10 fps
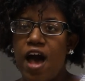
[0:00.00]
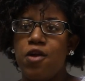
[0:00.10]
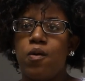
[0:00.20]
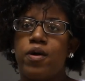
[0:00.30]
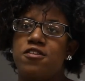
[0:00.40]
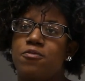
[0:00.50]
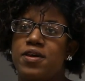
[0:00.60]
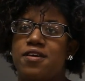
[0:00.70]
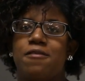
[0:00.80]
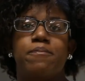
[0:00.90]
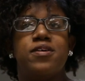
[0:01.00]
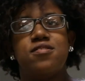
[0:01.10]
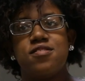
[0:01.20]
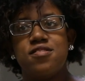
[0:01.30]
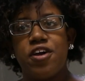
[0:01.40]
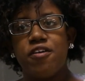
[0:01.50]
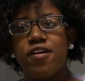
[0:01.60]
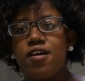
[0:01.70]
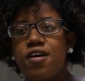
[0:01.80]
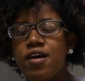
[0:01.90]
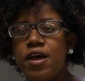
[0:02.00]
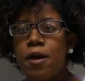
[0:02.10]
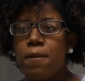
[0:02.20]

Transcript: I knew I wanted to be in the business area,